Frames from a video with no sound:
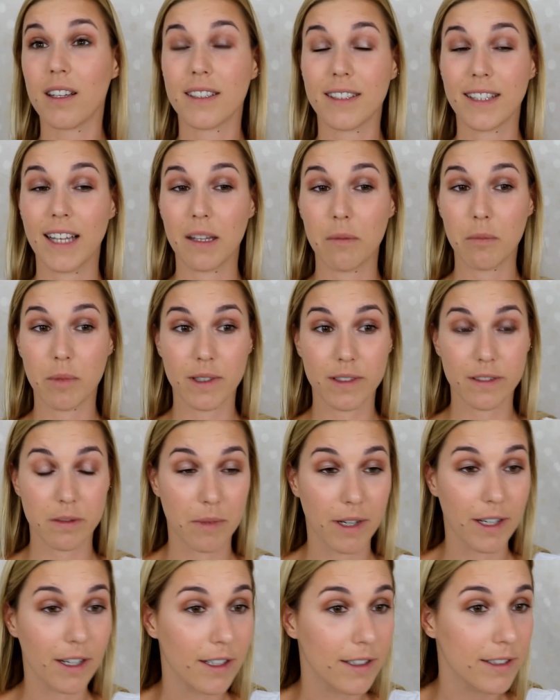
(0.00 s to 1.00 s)
That burns
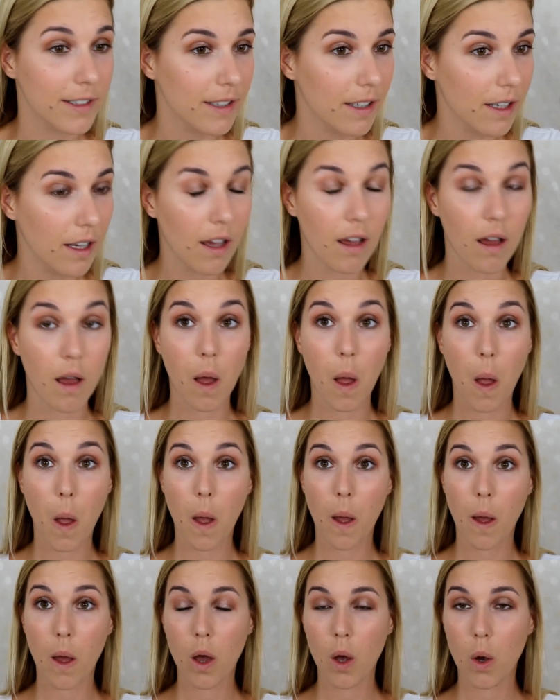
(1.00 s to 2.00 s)
my eyes.
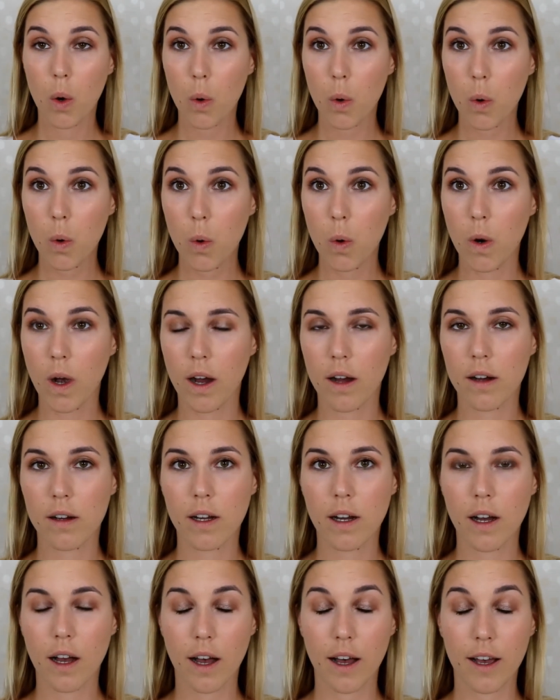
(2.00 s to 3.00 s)
Whew,
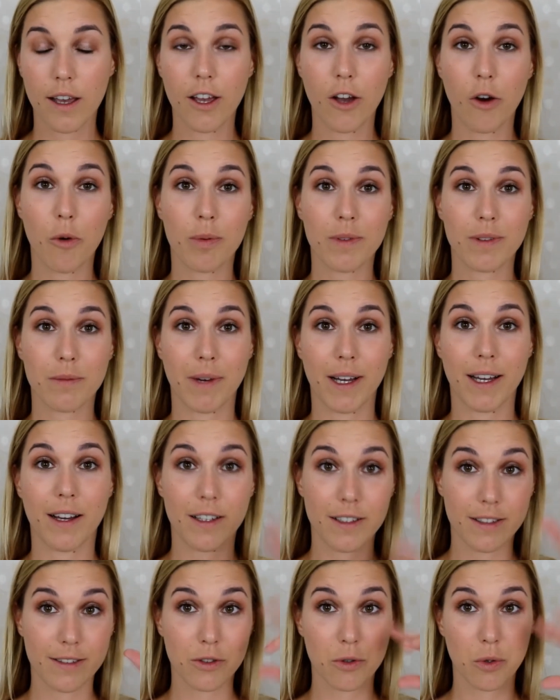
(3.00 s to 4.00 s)
I opened my
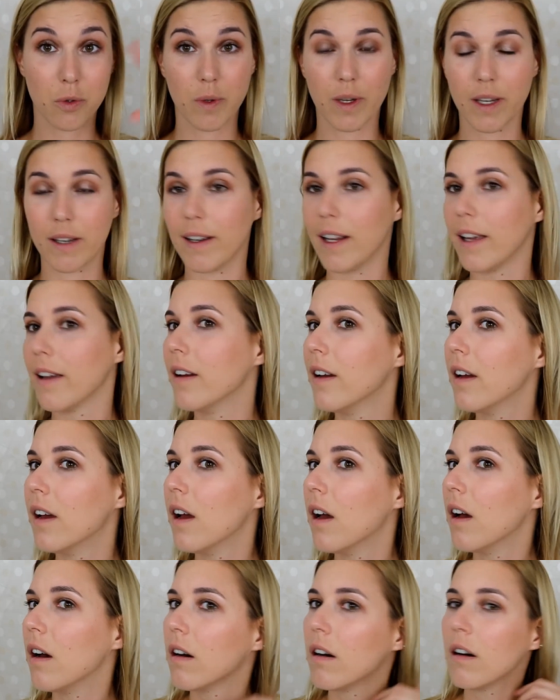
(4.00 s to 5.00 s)
eyes too quickly.
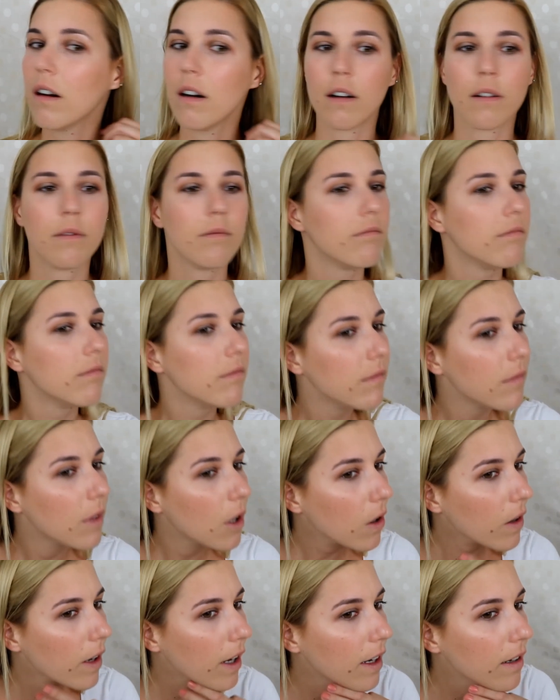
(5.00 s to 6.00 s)
Huh,
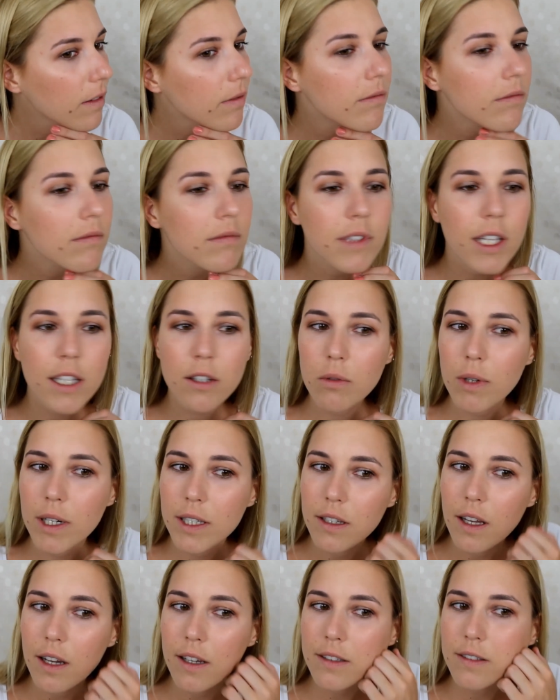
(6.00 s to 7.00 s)
okay, that's
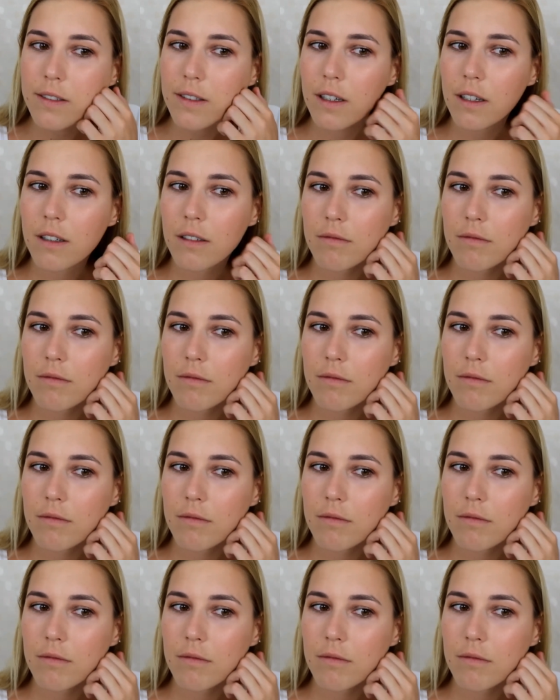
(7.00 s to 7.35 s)
quite nice.